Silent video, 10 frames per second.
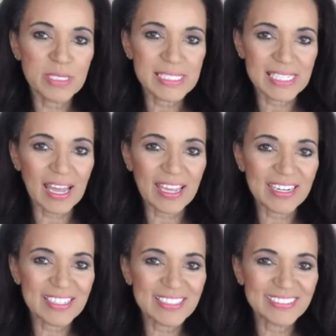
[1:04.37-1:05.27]

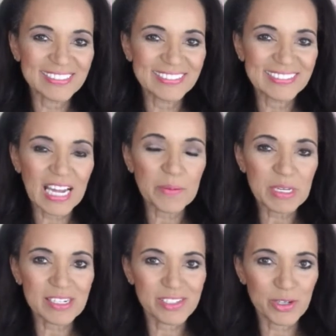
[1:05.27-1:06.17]
decided, I'm
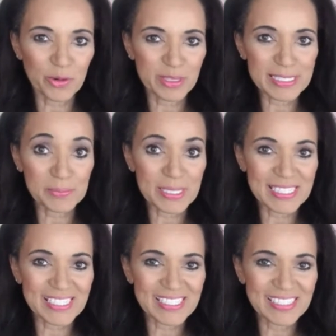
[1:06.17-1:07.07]
gonna start this
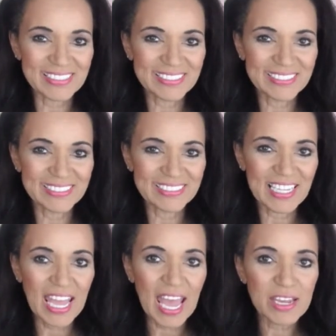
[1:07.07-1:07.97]
business?
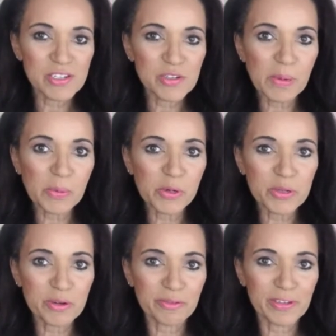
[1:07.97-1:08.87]
And do you remember who
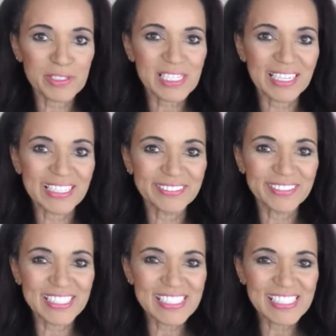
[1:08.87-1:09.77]
your first client
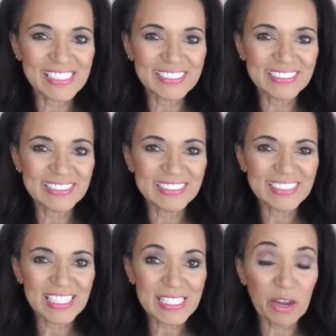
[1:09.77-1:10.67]
was?
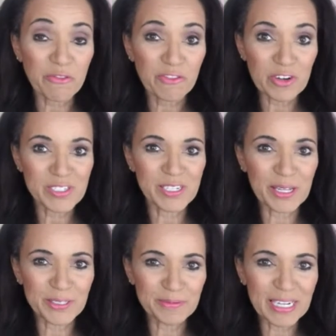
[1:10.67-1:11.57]
Just that first
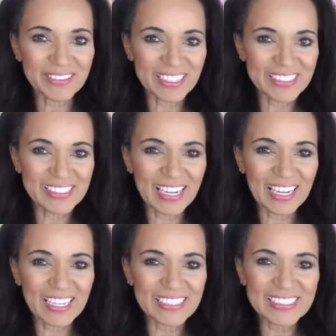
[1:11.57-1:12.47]
dollar amount that you
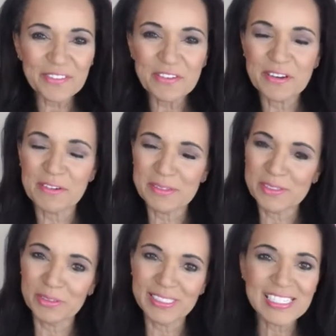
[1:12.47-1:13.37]
got, even if it was
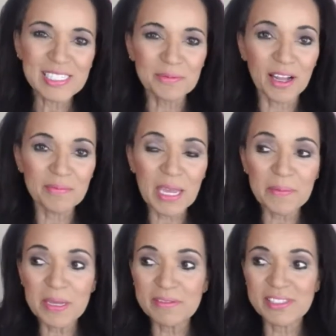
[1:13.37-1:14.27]
really small,
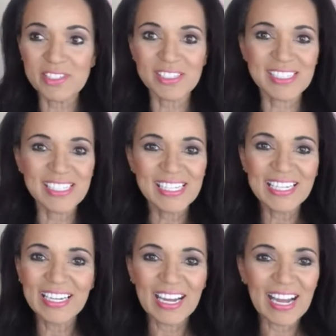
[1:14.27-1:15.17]
maybe it was just
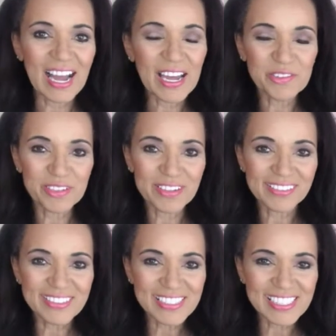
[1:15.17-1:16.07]

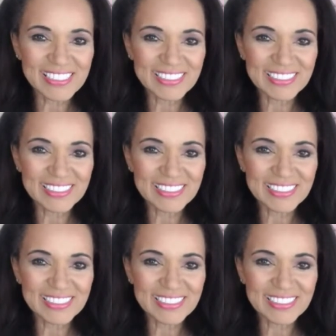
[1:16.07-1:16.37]
$100.